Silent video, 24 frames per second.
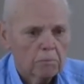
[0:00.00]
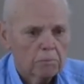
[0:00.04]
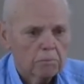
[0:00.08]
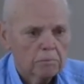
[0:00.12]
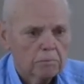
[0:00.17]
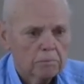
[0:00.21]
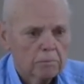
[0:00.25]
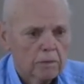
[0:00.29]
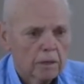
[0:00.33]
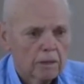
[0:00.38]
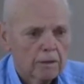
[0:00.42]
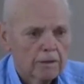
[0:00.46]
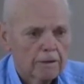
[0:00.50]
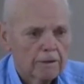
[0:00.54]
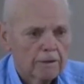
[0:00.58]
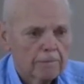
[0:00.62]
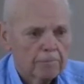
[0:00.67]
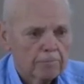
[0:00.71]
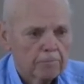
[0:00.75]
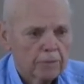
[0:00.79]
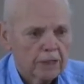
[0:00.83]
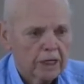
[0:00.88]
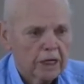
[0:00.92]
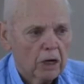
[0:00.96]
Amen.
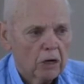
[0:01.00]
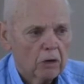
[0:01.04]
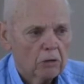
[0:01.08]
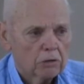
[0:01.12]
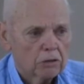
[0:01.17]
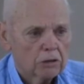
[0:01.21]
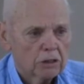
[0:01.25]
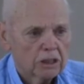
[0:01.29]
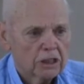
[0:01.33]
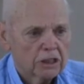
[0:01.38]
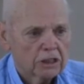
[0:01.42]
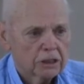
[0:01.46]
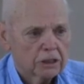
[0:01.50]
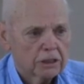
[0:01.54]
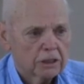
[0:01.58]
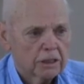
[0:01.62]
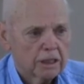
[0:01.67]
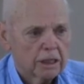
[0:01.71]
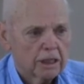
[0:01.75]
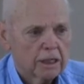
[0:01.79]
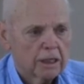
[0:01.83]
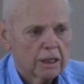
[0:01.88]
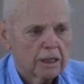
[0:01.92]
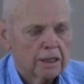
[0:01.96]
Because
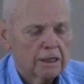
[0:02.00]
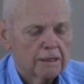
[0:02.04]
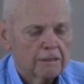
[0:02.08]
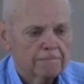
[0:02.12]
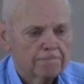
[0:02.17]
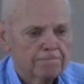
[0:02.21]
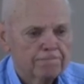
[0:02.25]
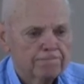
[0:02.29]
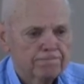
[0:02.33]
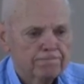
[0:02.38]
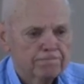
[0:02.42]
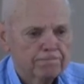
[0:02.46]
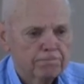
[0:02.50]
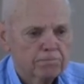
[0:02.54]
listen, uh,